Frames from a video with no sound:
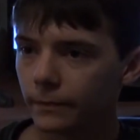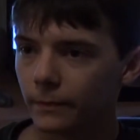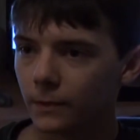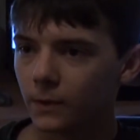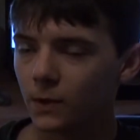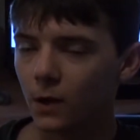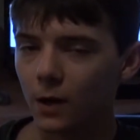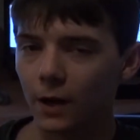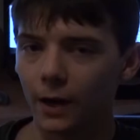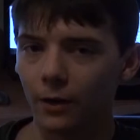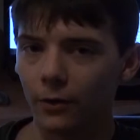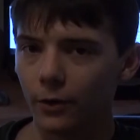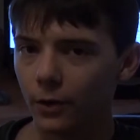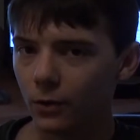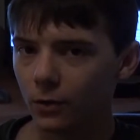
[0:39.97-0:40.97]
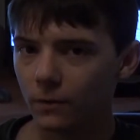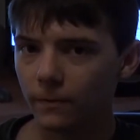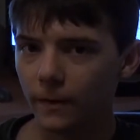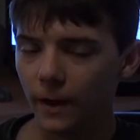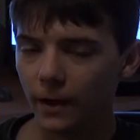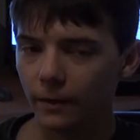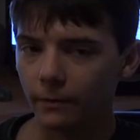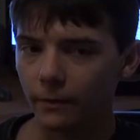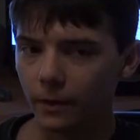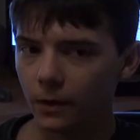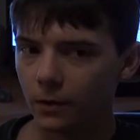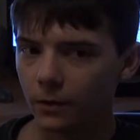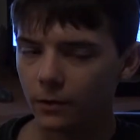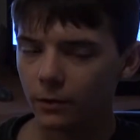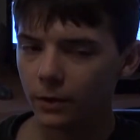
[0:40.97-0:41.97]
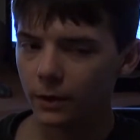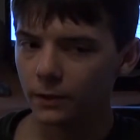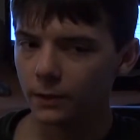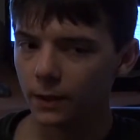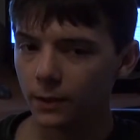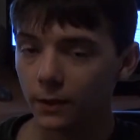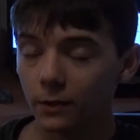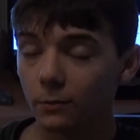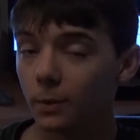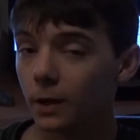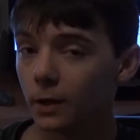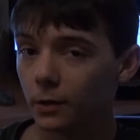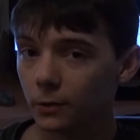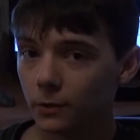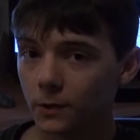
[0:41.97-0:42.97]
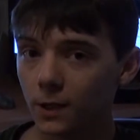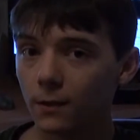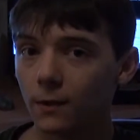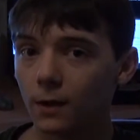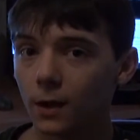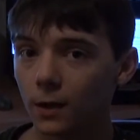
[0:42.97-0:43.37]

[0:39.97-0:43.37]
sorry, I don't know the 5 and the 3 series, but I know the 7.